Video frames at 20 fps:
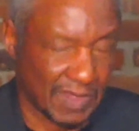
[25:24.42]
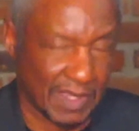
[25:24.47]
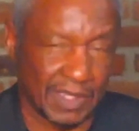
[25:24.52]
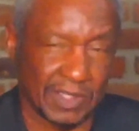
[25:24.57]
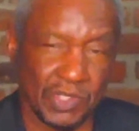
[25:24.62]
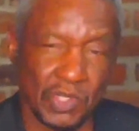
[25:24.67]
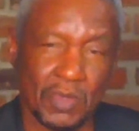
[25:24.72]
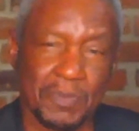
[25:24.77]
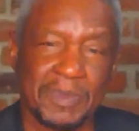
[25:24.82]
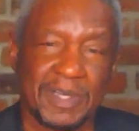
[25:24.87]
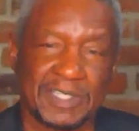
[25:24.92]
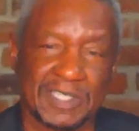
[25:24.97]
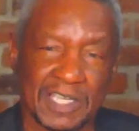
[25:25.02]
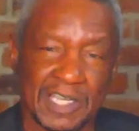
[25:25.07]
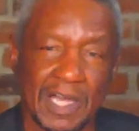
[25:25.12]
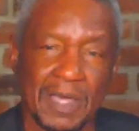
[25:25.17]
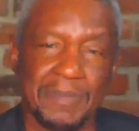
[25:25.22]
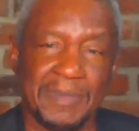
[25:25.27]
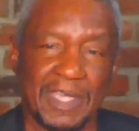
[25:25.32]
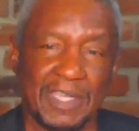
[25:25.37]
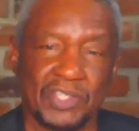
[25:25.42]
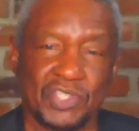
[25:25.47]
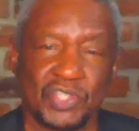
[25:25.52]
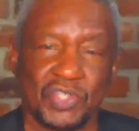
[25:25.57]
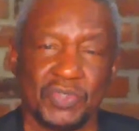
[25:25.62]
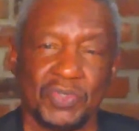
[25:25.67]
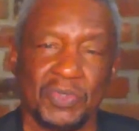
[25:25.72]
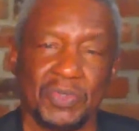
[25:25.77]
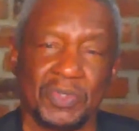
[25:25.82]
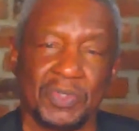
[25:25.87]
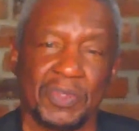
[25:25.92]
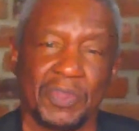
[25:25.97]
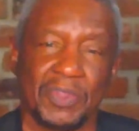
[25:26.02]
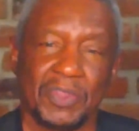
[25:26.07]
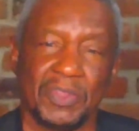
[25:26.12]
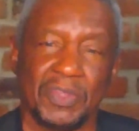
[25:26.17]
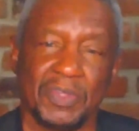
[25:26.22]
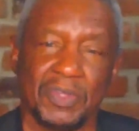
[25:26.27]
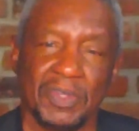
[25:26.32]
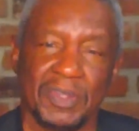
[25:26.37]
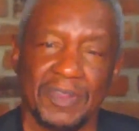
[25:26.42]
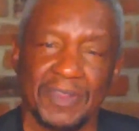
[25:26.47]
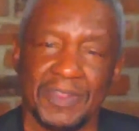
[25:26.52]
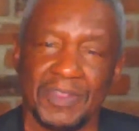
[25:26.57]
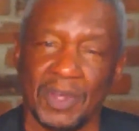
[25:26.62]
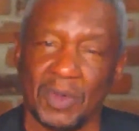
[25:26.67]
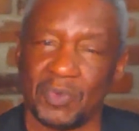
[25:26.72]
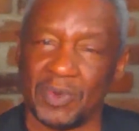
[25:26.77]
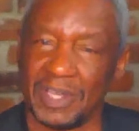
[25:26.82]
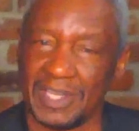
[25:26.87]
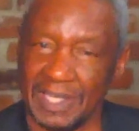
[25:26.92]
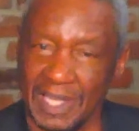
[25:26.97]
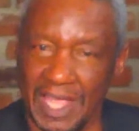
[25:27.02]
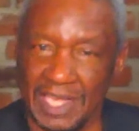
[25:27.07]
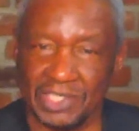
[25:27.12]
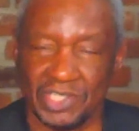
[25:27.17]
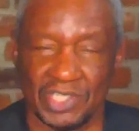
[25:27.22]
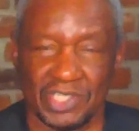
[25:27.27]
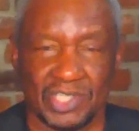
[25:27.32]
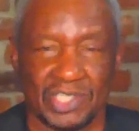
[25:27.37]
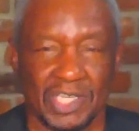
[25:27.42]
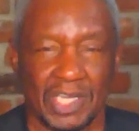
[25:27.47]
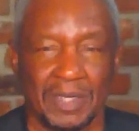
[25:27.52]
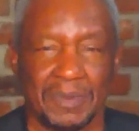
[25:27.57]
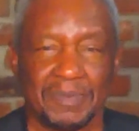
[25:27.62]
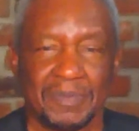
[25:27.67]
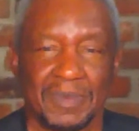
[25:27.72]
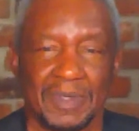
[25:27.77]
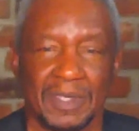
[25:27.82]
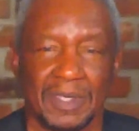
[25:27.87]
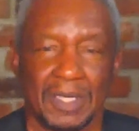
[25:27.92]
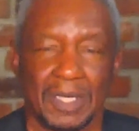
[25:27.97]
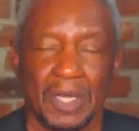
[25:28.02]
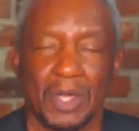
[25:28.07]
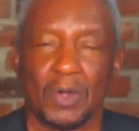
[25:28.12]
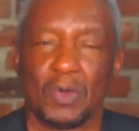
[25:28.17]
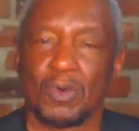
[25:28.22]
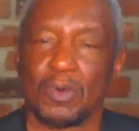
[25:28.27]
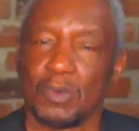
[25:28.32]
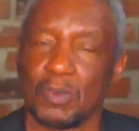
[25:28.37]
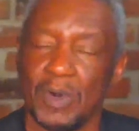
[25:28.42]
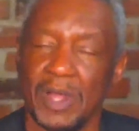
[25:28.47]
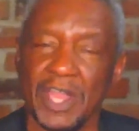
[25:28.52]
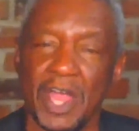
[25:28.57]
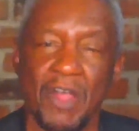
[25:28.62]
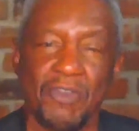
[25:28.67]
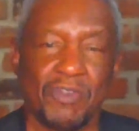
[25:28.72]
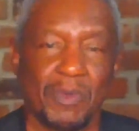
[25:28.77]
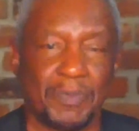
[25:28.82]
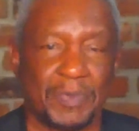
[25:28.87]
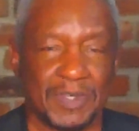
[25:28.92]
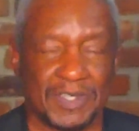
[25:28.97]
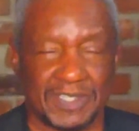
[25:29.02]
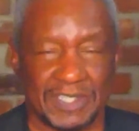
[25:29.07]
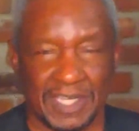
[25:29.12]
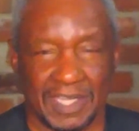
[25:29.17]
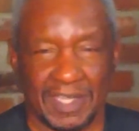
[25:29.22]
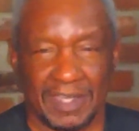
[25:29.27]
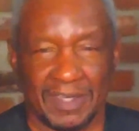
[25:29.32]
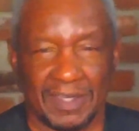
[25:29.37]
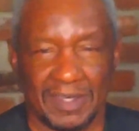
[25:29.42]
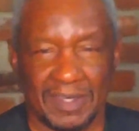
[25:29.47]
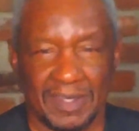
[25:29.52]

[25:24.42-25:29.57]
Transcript: You must come into the relationship 100%